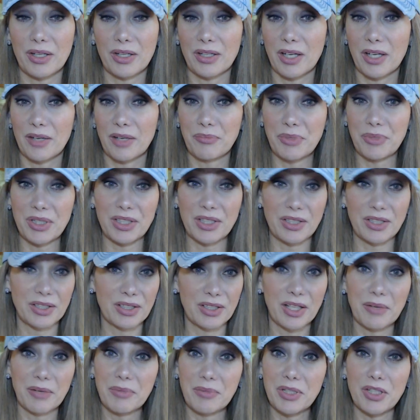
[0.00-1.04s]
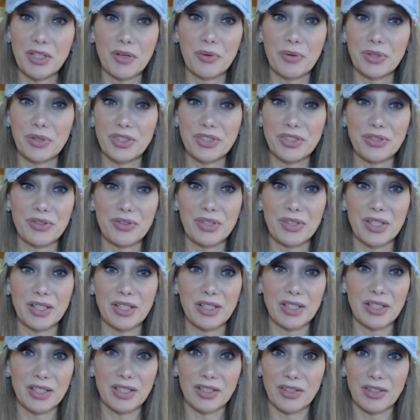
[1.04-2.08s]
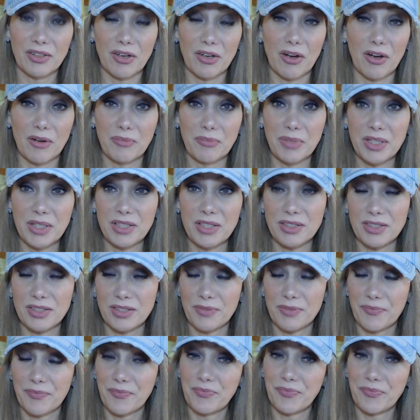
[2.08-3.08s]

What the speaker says: I mean, let me know what you think in the comments.